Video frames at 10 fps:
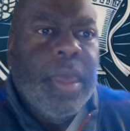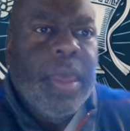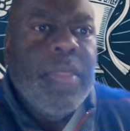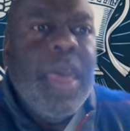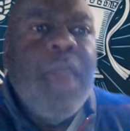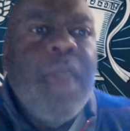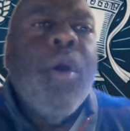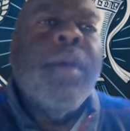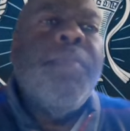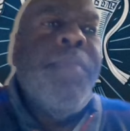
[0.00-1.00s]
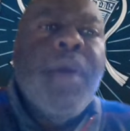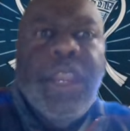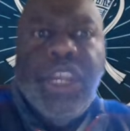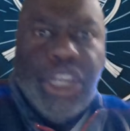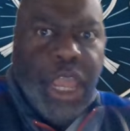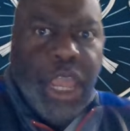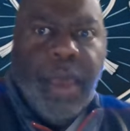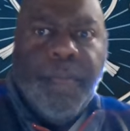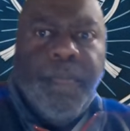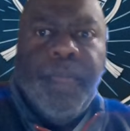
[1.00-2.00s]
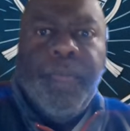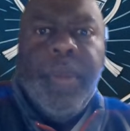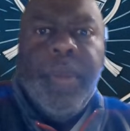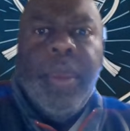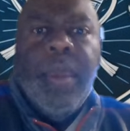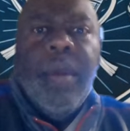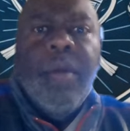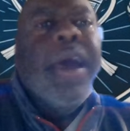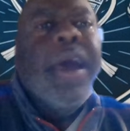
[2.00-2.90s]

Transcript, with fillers: They want to punish him, right? The